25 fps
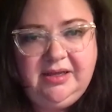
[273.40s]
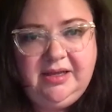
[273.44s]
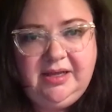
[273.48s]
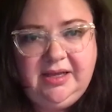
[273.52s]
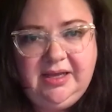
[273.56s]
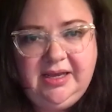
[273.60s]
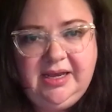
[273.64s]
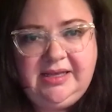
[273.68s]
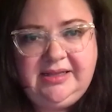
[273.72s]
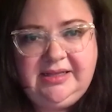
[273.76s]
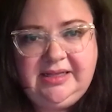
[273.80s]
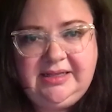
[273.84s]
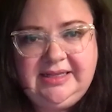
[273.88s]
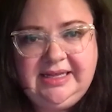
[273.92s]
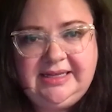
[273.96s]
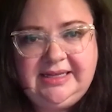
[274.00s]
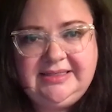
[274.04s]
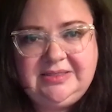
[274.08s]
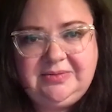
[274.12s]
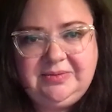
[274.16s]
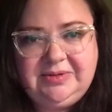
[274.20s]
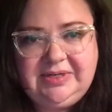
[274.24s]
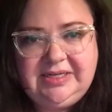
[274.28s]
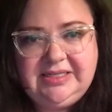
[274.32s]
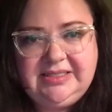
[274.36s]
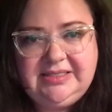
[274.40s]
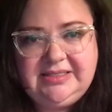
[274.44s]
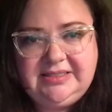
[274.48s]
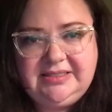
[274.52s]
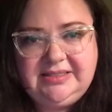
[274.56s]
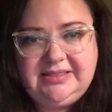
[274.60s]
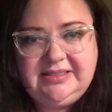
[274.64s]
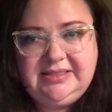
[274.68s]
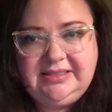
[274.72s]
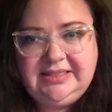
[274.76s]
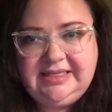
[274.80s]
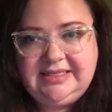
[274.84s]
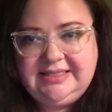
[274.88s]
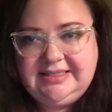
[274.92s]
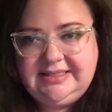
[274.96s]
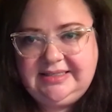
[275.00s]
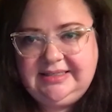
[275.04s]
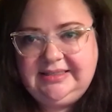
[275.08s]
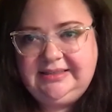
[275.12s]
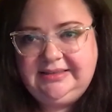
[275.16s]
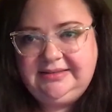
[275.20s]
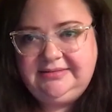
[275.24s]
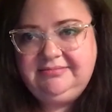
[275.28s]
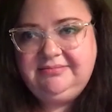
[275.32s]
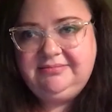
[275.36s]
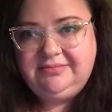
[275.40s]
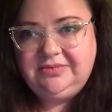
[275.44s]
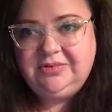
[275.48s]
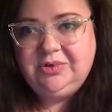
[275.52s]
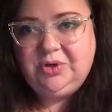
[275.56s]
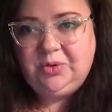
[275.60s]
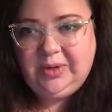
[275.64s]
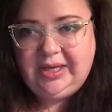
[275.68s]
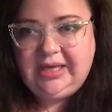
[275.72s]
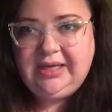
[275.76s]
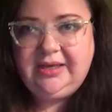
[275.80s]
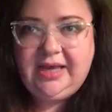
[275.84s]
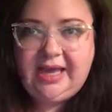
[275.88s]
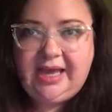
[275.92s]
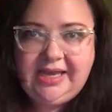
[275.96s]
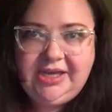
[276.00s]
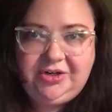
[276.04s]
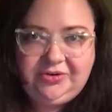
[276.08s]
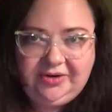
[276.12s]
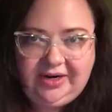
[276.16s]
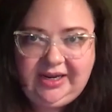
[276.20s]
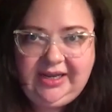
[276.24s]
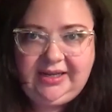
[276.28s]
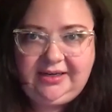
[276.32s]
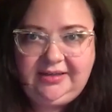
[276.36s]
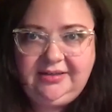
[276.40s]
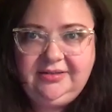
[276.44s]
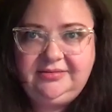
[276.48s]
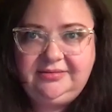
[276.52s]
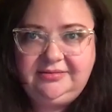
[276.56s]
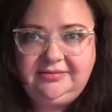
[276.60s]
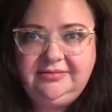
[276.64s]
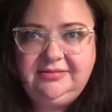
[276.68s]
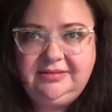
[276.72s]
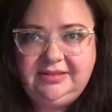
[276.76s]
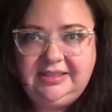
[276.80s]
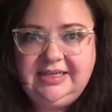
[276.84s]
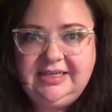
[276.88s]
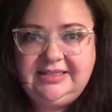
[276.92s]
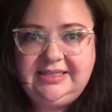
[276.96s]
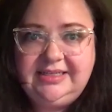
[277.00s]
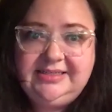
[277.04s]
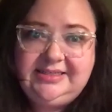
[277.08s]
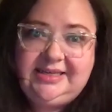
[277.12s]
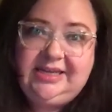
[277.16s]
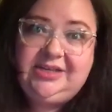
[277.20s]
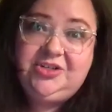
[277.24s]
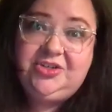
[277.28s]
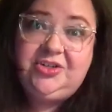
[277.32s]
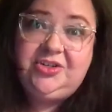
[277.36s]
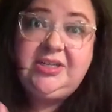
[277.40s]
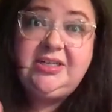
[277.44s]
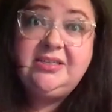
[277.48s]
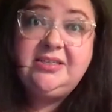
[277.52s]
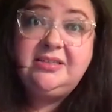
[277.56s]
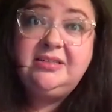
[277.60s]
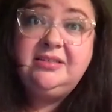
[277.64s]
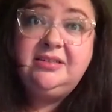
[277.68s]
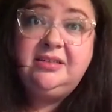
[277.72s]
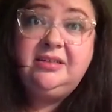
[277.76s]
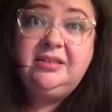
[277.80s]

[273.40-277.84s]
And then that's when that's the quick hydrate because it's dangerous.